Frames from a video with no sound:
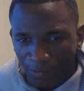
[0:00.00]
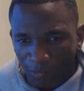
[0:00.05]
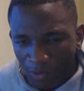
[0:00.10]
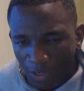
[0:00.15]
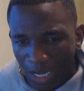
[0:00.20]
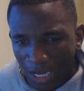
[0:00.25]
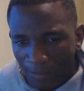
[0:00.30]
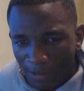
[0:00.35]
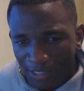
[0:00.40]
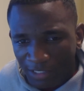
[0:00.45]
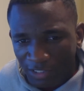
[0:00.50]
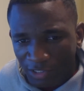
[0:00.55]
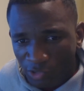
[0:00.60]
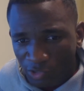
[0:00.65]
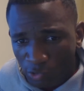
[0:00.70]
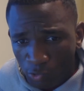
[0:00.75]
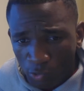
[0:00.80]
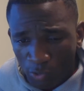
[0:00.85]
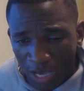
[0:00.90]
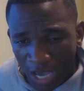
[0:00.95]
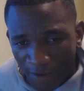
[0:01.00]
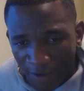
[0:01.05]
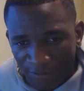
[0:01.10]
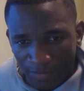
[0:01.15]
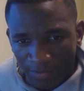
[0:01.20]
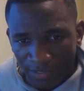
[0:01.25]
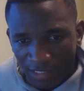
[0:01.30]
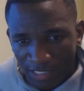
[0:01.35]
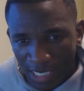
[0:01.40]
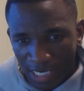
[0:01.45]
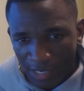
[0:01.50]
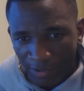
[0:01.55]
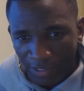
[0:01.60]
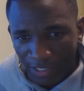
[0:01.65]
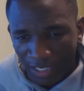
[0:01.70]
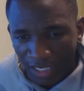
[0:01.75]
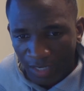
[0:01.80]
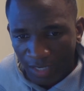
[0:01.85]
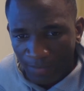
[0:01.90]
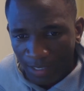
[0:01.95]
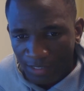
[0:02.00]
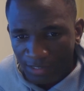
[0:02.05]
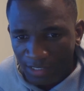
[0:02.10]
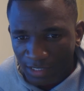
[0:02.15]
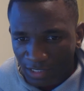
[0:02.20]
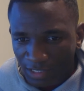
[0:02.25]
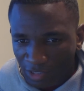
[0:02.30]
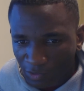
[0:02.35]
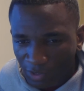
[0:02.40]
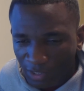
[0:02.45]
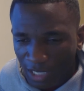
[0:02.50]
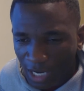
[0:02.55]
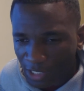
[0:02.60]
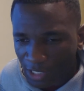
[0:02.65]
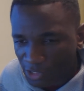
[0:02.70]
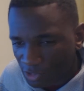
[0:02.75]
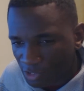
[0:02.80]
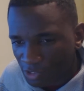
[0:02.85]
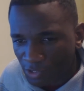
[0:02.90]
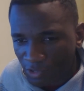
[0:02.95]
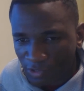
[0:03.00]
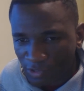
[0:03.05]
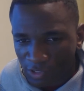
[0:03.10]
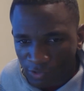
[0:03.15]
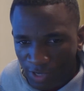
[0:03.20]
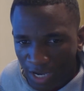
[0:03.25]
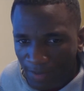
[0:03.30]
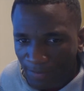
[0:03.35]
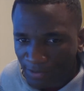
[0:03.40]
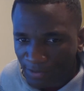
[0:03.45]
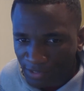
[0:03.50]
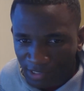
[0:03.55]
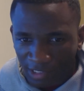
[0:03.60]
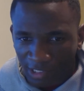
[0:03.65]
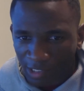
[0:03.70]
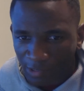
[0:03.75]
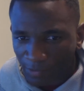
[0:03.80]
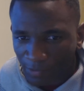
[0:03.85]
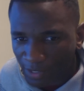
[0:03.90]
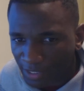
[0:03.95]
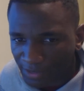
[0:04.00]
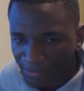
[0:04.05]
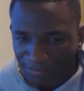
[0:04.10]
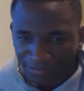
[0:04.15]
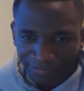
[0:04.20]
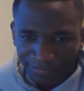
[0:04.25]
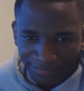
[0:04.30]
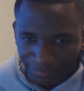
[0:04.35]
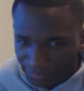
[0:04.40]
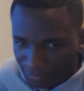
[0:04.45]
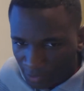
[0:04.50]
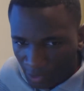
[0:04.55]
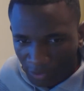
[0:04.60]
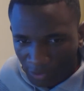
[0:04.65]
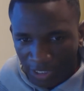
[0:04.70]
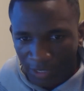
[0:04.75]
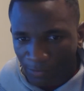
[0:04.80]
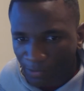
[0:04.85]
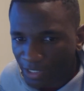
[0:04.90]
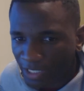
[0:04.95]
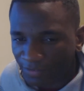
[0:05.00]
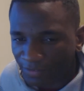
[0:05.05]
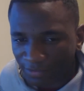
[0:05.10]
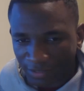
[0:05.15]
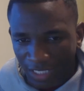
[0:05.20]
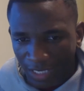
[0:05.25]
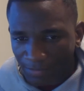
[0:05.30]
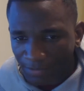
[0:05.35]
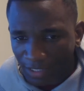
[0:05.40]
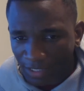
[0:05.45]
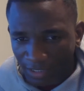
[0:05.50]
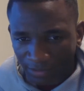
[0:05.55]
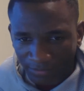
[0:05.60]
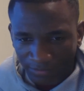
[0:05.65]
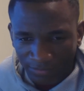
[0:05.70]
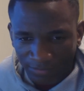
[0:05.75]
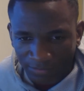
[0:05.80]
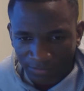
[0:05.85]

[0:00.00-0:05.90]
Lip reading: Well, how about you have some integrity and come out and say, you know what, I shouldn't have took this crap. I took it anyway. Okay, whatever. I'm done.